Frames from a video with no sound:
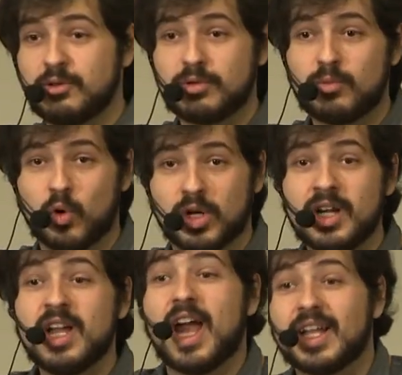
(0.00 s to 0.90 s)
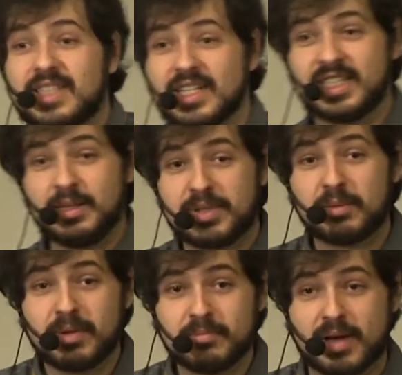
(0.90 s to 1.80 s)
or more, and then keep
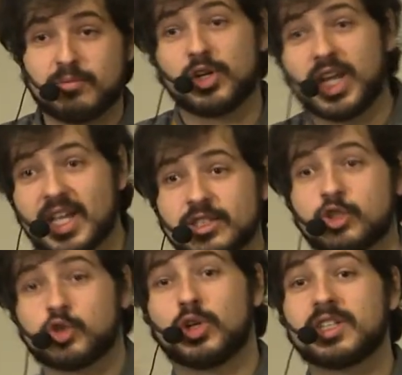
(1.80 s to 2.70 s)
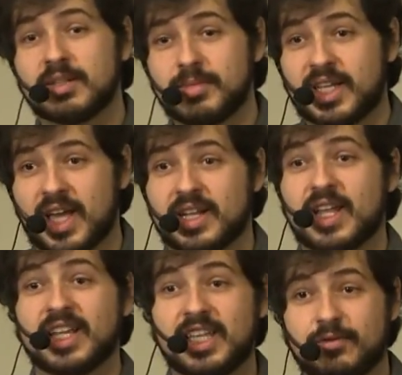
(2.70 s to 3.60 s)
them in memory and sort them again
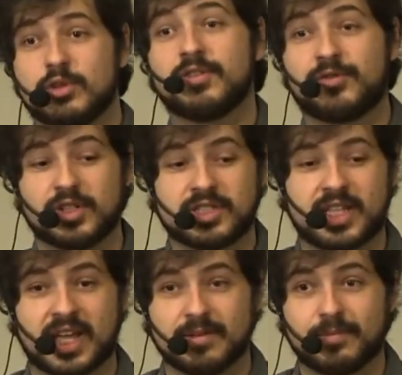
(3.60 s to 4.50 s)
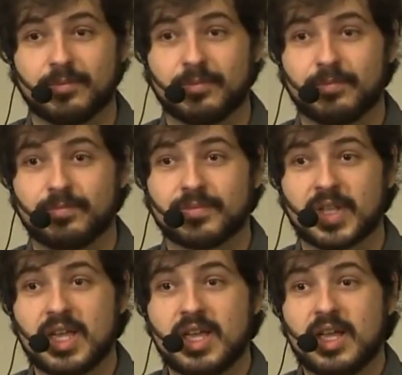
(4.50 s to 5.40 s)
and give you the first 10.
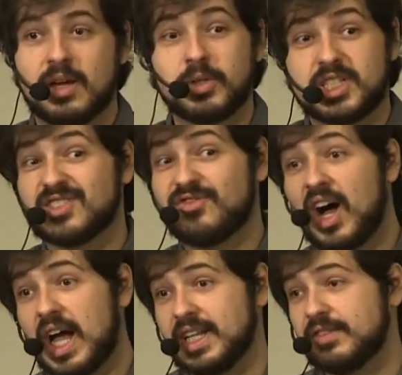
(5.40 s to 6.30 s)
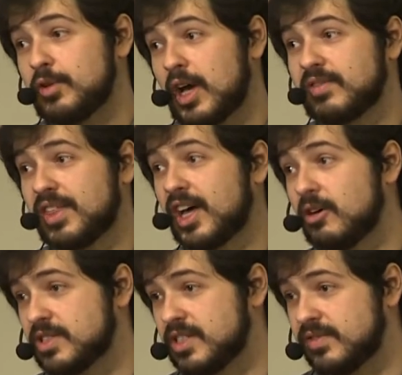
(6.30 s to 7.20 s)
Which is fine if you have
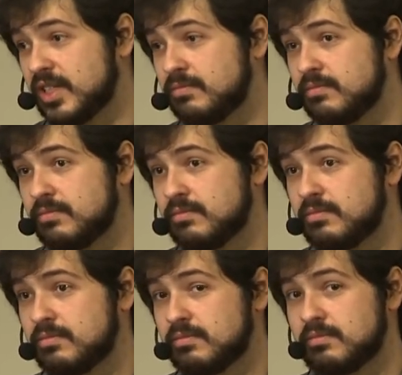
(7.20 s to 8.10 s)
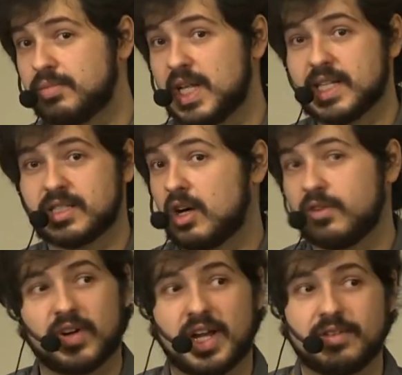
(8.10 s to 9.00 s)
1,000 of them, but it's
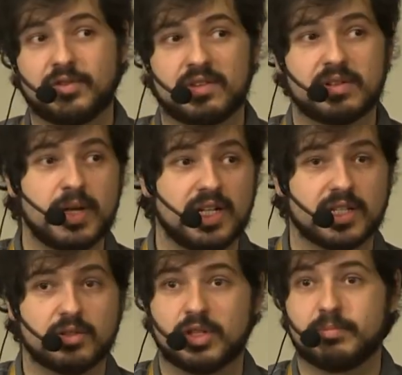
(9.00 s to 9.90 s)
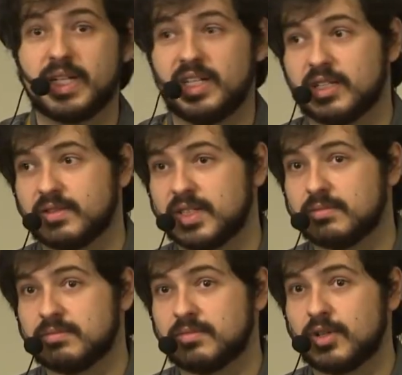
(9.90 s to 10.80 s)
not fine if you have 1,000,000 or 1,000,000,000 of
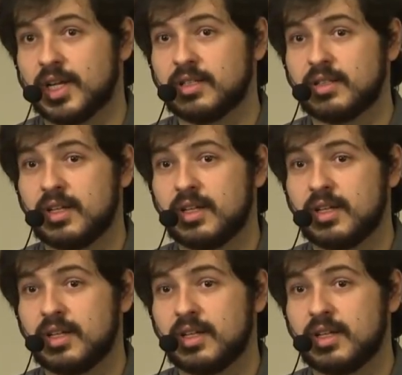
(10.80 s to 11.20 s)
them, right?